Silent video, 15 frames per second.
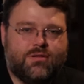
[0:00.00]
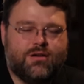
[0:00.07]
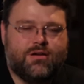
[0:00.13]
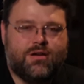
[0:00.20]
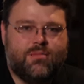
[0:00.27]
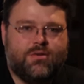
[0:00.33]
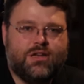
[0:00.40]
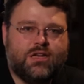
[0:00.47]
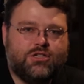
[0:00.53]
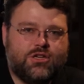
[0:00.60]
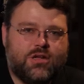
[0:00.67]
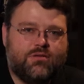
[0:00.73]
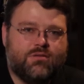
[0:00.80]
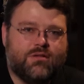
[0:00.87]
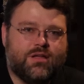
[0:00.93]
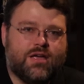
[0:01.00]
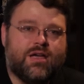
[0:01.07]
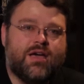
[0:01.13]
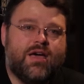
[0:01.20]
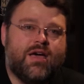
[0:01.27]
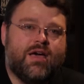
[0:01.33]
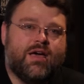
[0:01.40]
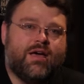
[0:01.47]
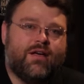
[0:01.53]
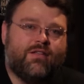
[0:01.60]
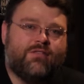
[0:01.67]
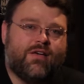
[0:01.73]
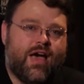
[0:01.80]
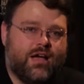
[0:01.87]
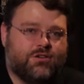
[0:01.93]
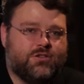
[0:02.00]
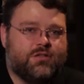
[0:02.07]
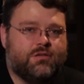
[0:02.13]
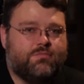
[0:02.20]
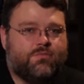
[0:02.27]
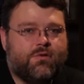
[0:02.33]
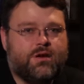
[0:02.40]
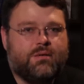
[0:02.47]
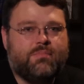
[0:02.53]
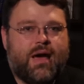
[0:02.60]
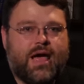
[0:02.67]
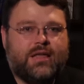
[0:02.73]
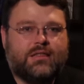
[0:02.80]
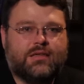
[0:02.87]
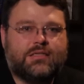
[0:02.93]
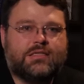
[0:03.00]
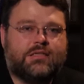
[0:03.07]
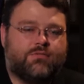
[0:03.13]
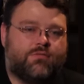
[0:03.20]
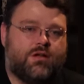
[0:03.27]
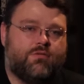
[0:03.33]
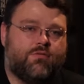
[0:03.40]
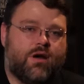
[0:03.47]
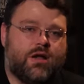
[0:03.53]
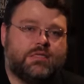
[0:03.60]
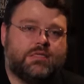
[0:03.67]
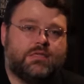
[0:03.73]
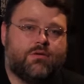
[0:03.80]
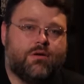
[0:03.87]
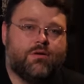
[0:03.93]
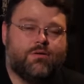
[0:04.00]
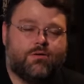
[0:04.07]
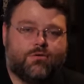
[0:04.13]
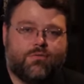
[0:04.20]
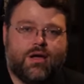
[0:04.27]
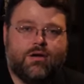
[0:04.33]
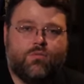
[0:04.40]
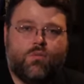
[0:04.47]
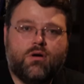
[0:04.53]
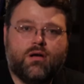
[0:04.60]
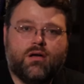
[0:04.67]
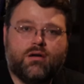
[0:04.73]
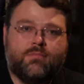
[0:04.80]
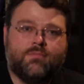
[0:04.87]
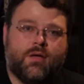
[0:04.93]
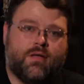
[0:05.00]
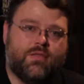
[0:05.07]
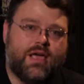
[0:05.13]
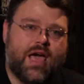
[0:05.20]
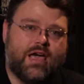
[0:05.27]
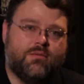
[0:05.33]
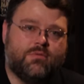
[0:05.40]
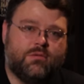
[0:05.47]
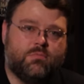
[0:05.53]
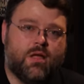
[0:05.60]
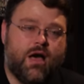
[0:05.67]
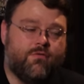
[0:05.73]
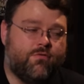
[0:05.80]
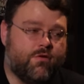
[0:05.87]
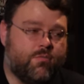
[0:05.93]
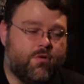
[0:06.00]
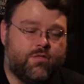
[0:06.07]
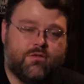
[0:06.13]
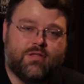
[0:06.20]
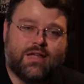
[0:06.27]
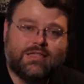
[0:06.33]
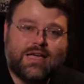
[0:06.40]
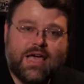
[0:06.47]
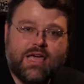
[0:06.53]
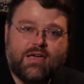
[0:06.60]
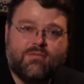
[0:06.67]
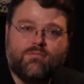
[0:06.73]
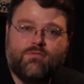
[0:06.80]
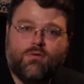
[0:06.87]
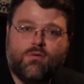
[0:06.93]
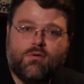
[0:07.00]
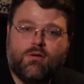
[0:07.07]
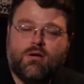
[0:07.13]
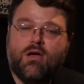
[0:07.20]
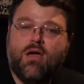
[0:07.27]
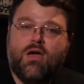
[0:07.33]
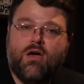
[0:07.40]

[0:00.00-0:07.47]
I mean, generally, it's actually pretty painless to run RAID 0 or RAID 1 on the AMD platform, whether that's AM4 or,